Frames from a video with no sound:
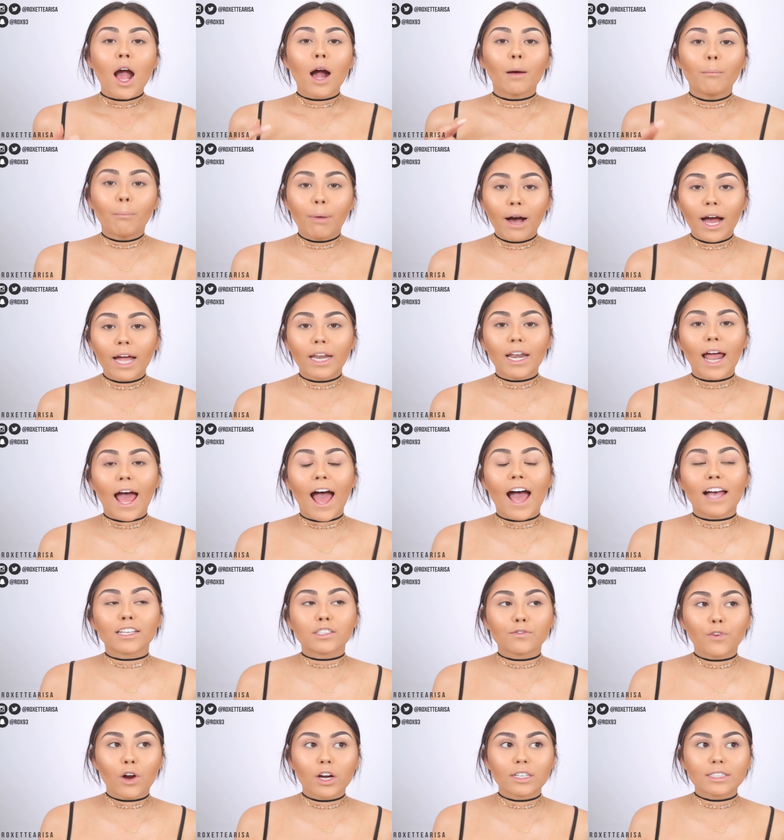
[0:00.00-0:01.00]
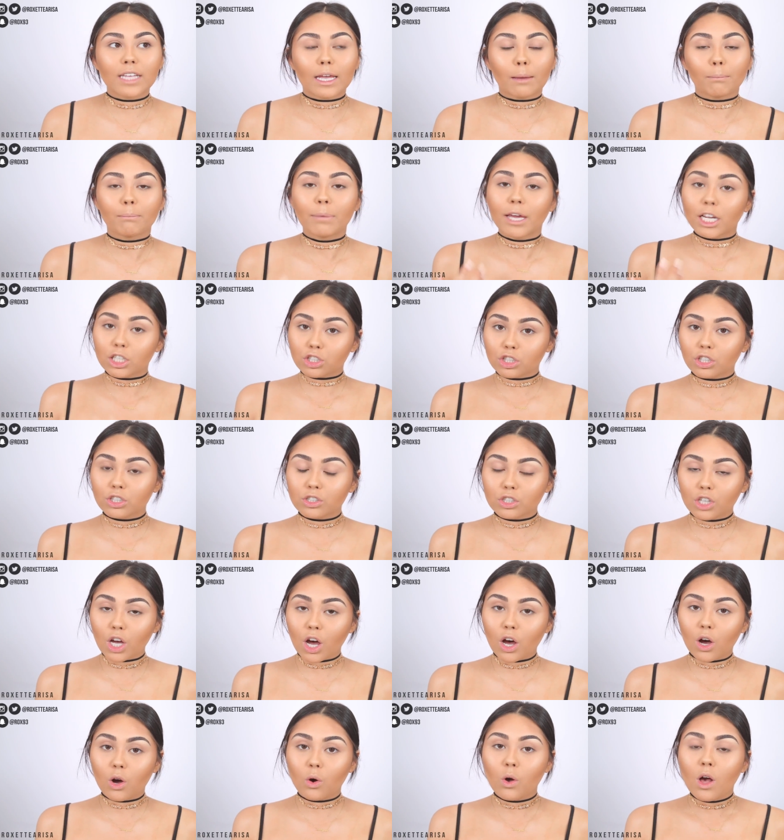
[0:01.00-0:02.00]
But as far as like pictures
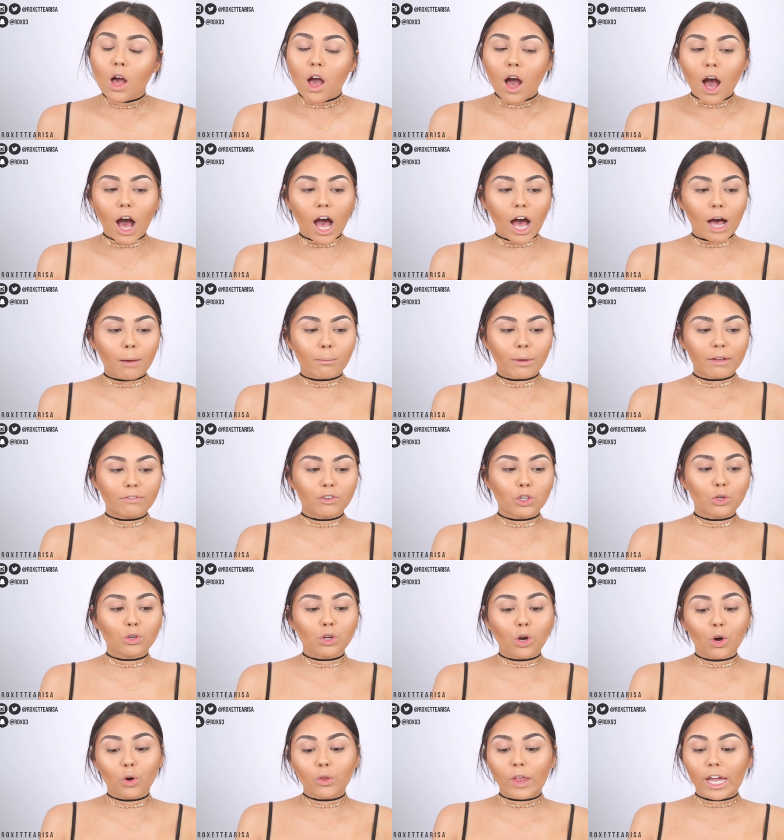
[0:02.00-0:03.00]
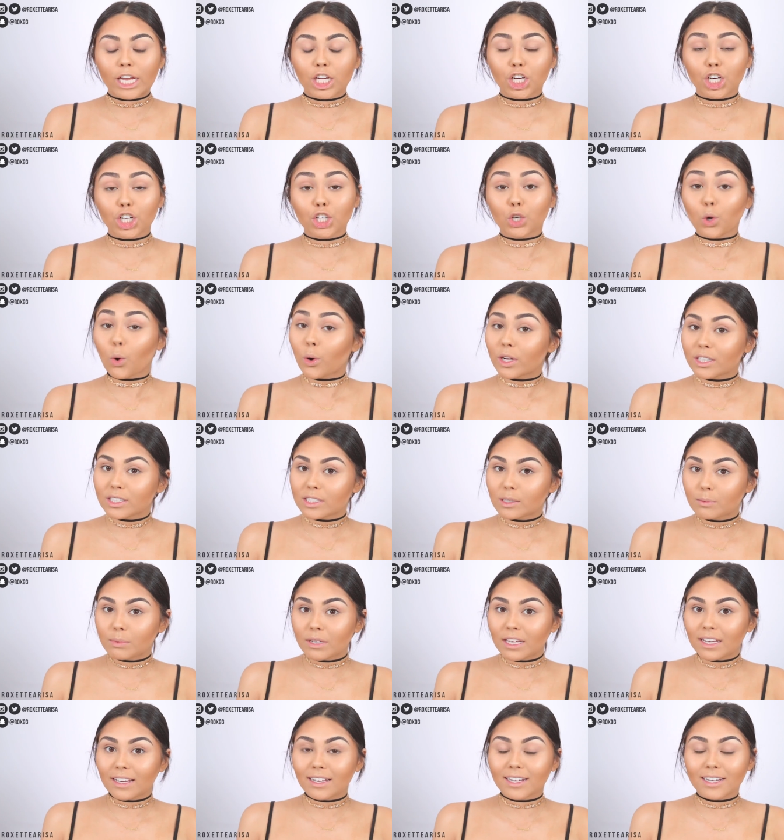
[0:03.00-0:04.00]
go, if you know that you're going to
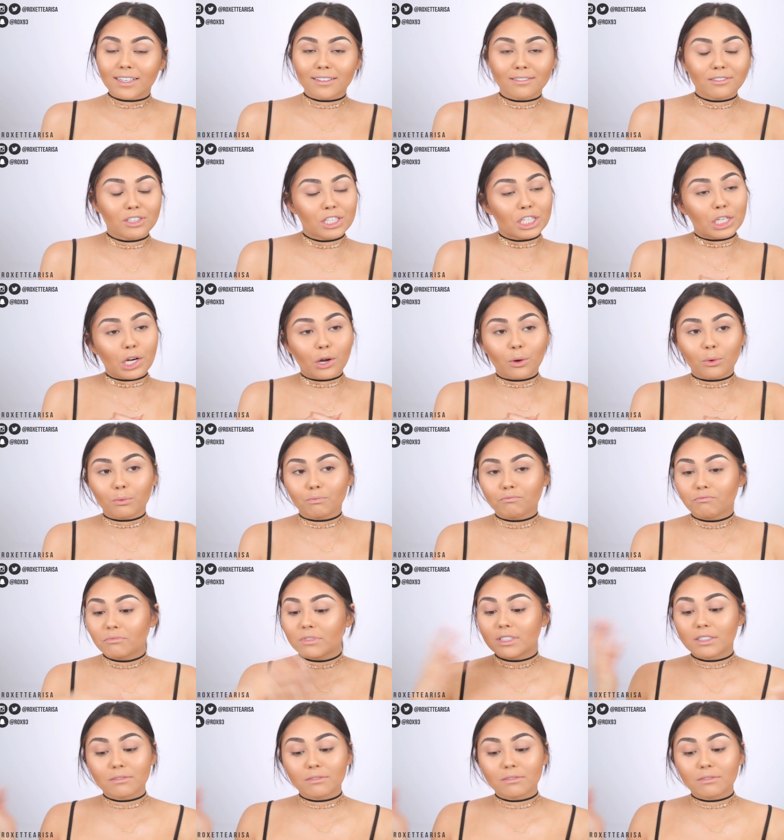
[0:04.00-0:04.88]
be, you know,